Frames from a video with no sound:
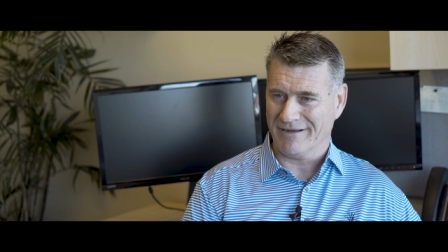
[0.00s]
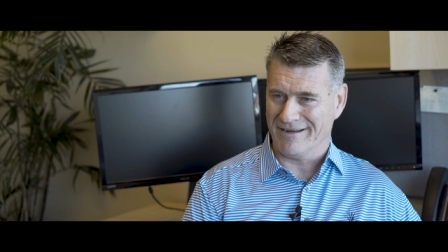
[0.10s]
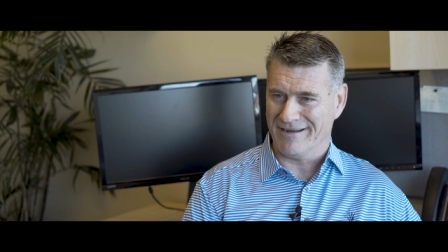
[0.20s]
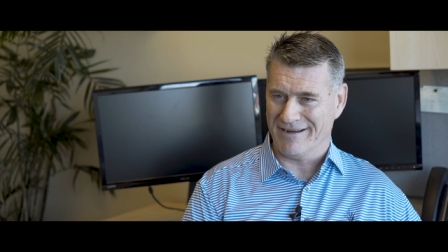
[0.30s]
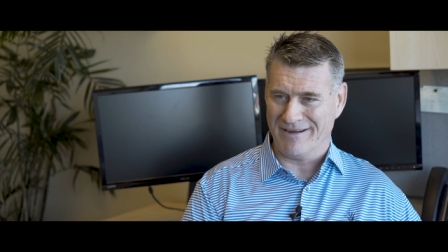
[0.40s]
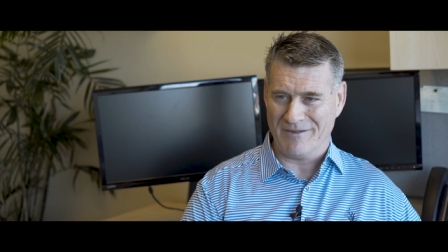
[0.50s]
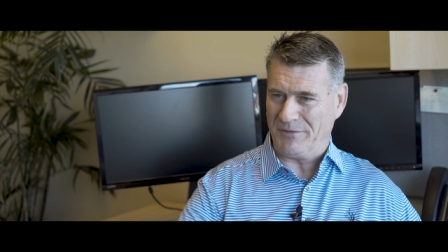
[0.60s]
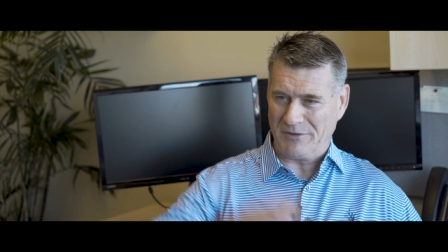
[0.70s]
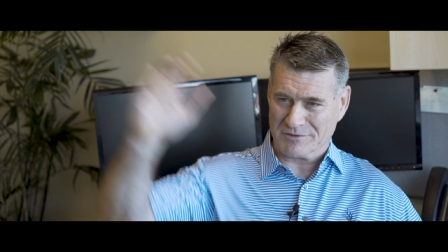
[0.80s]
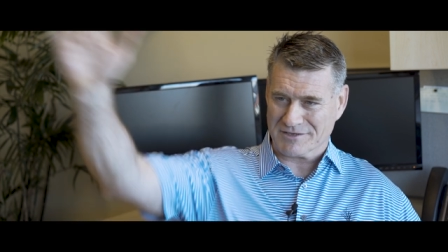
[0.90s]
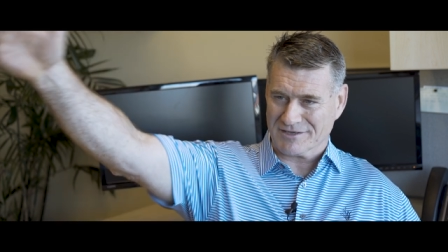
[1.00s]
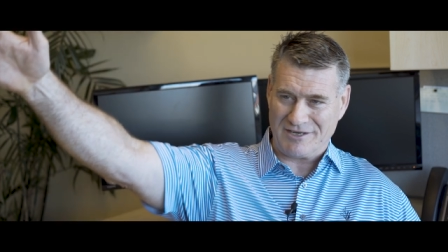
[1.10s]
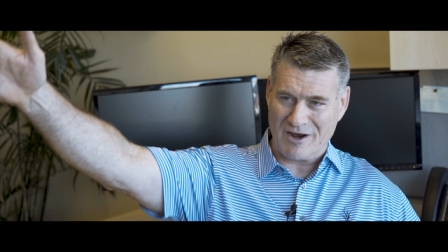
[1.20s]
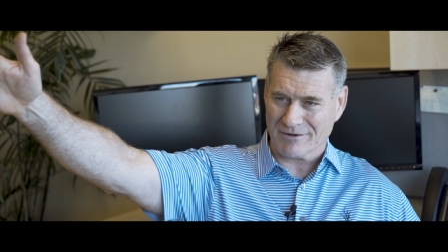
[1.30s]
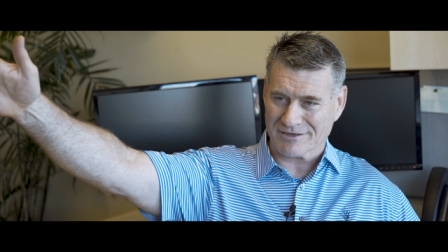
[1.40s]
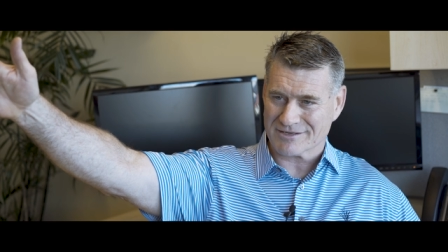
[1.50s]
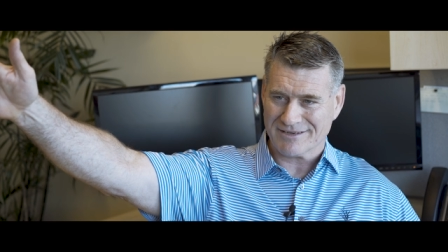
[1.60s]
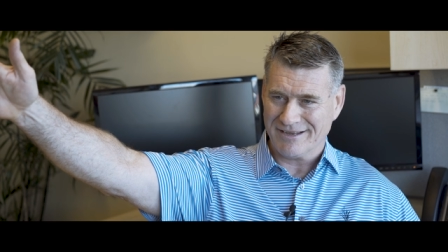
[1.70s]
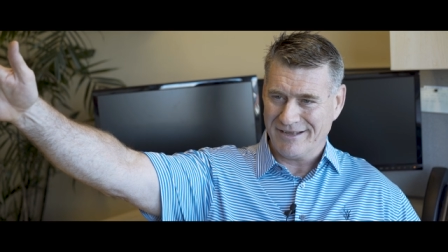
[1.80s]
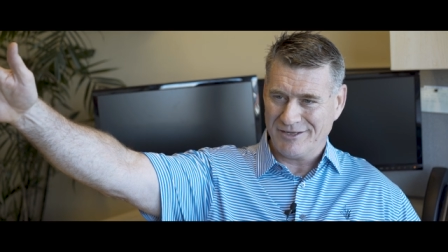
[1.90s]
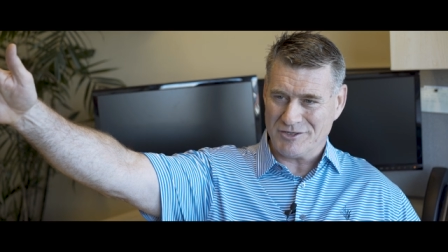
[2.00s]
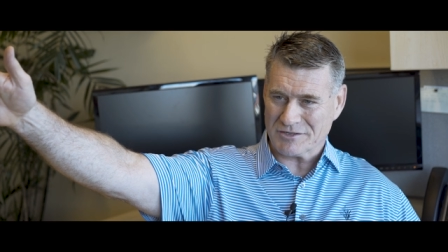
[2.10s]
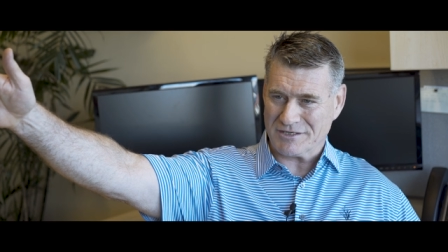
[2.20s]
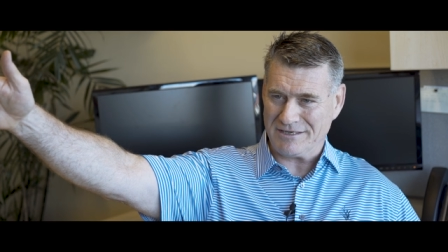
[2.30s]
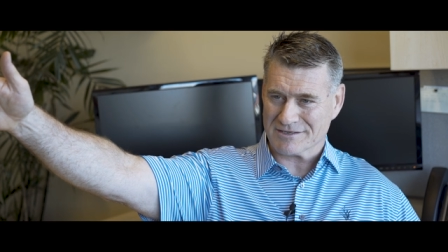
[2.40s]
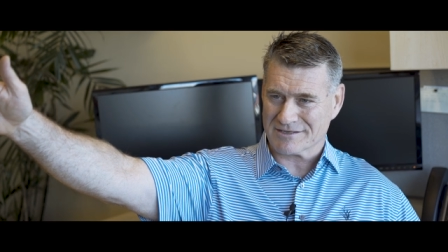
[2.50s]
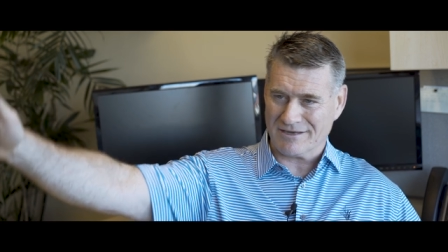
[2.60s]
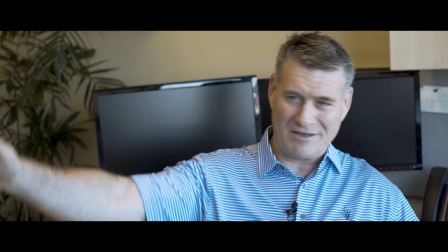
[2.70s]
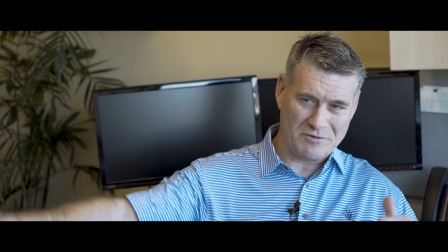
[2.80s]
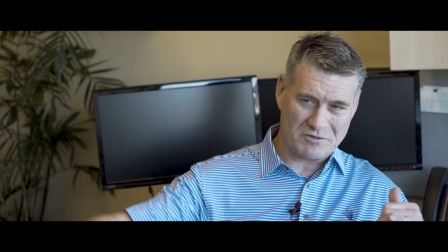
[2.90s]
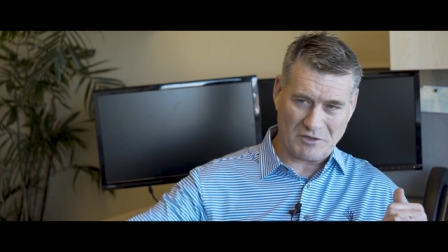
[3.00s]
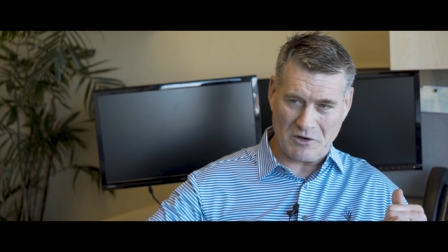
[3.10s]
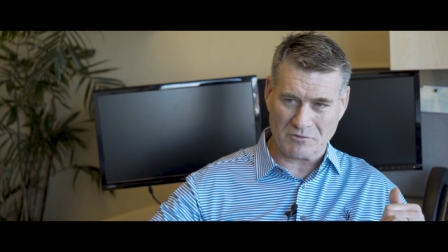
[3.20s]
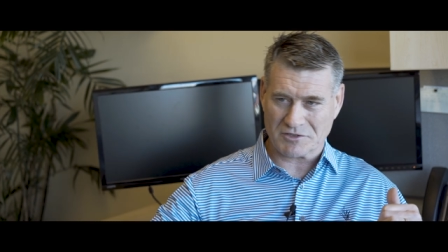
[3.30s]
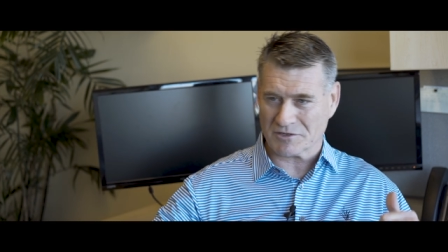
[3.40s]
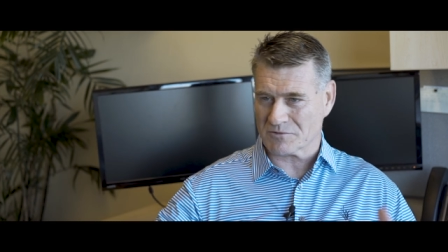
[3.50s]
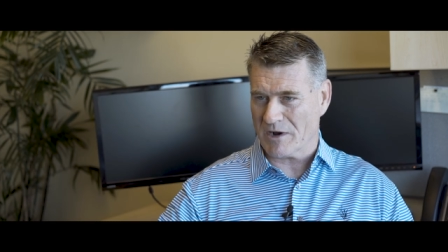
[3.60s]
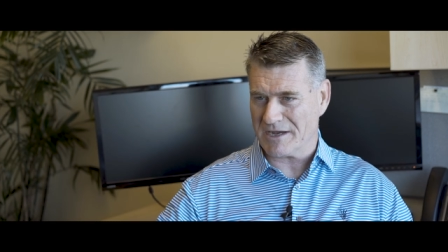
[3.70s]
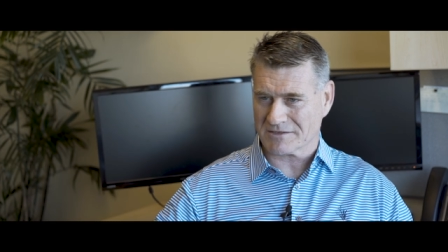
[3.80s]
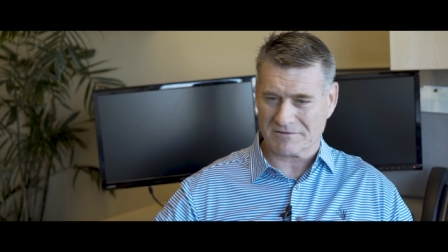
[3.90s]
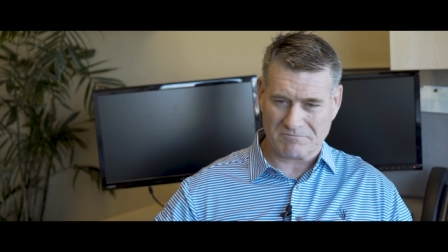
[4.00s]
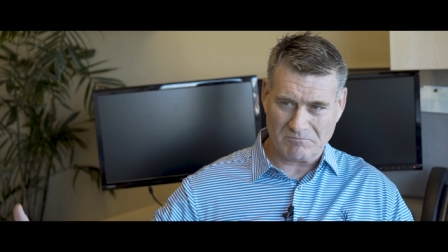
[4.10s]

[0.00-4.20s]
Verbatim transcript: Uh, there's the Sierras just east and there's the coast just west.